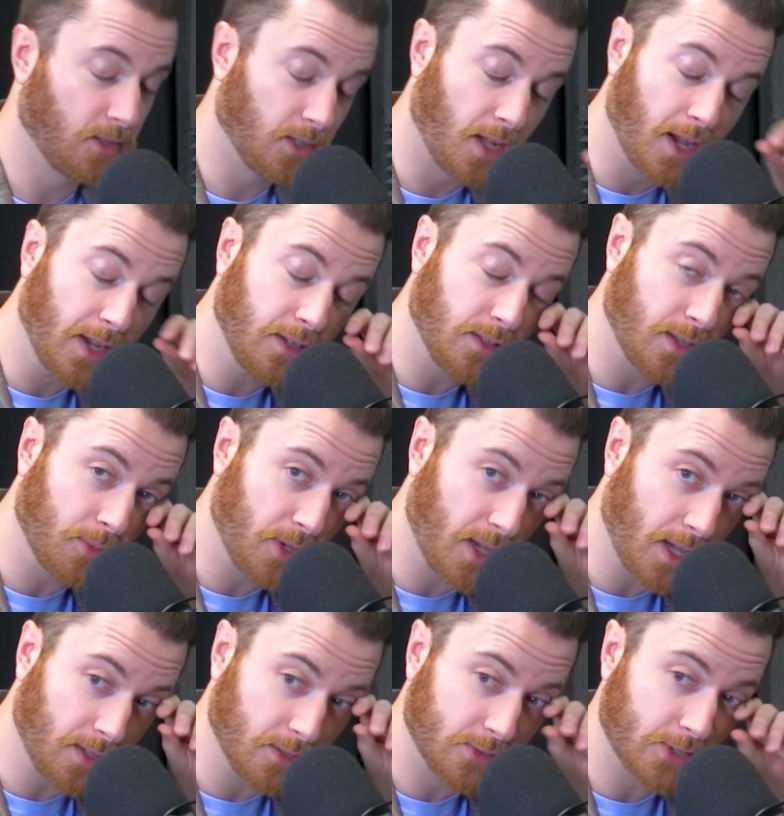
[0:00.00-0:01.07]
client that we
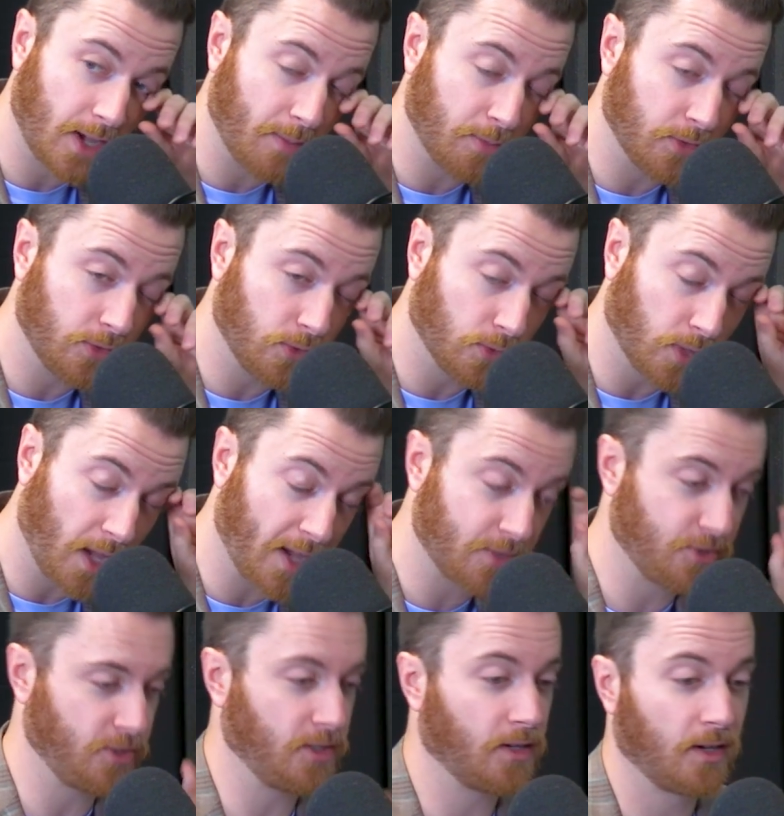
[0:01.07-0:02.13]
had this happen to
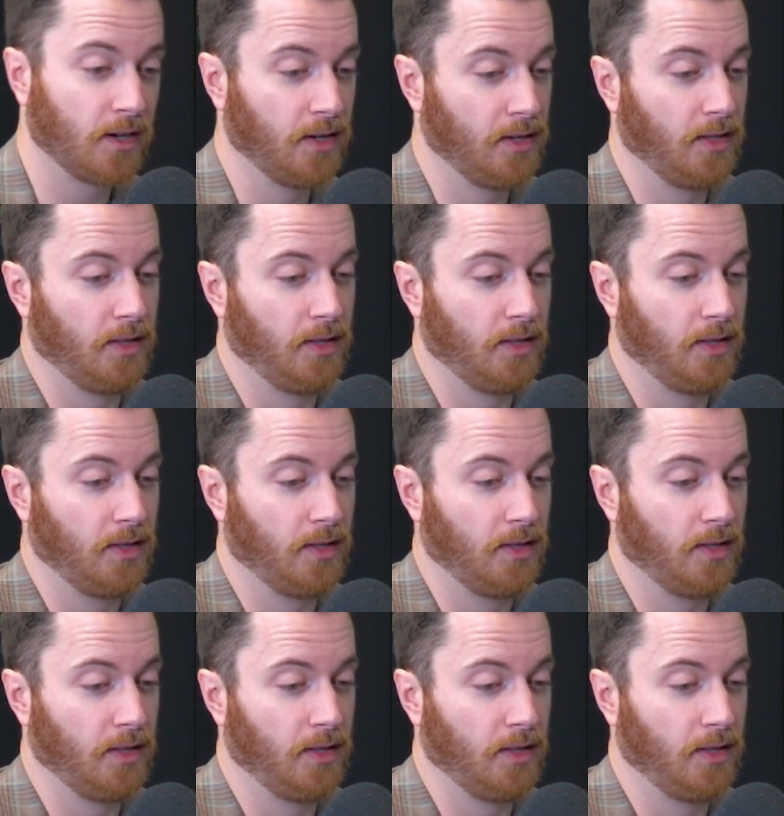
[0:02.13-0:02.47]
last year,